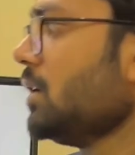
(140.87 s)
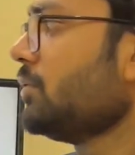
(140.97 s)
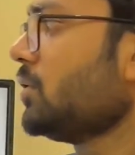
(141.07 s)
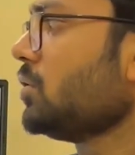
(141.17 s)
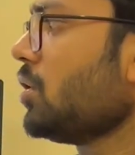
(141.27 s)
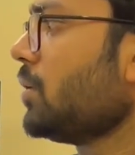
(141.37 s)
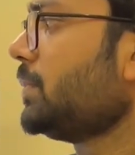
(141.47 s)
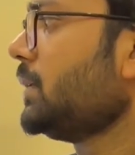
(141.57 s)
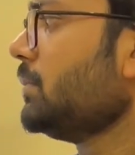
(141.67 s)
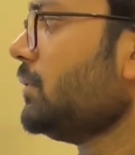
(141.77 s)
for the
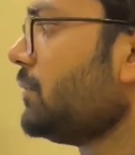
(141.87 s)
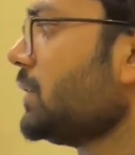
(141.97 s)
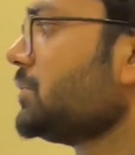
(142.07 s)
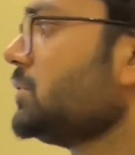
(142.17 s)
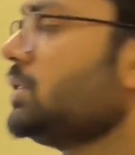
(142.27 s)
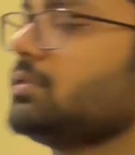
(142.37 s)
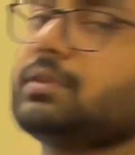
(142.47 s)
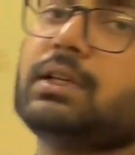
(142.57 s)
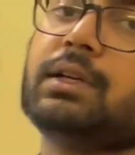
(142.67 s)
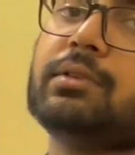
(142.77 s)
optimal functioning of
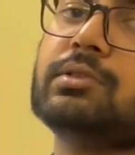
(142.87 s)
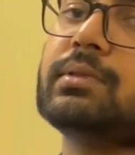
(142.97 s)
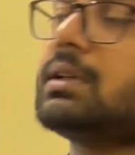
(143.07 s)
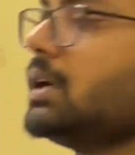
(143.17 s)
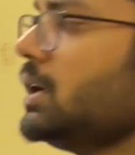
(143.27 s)
an individual.